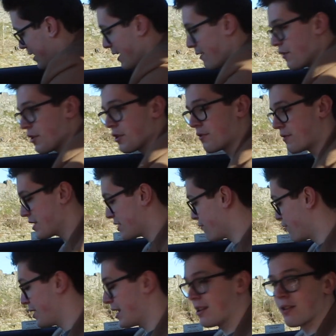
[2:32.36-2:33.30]
clever. There
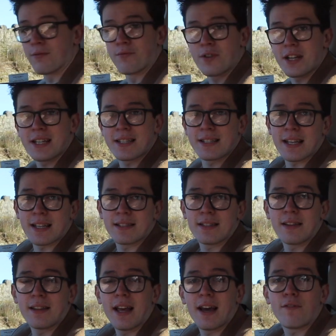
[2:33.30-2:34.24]
is a little
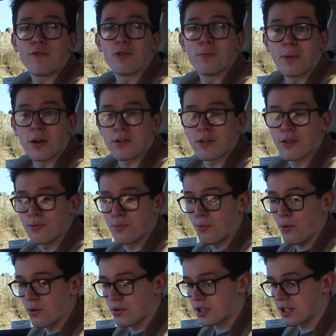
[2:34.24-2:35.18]
recess in there for a bottle
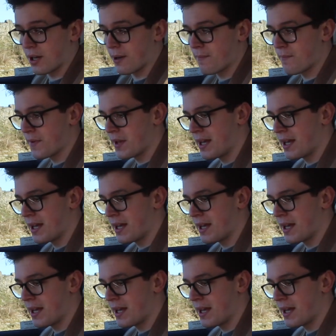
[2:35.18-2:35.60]
of water.